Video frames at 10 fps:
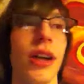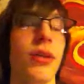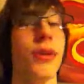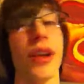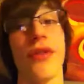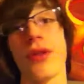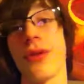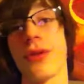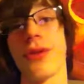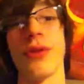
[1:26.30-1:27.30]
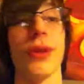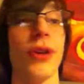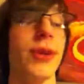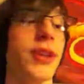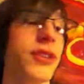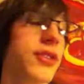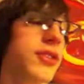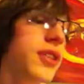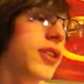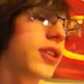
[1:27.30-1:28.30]
don't want to have to go to school tomorrow
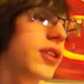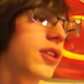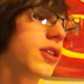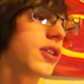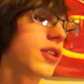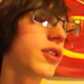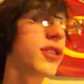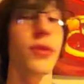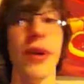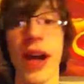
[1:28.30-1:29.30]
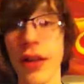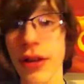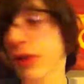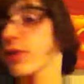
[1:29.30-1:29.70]
because, see, the way I look at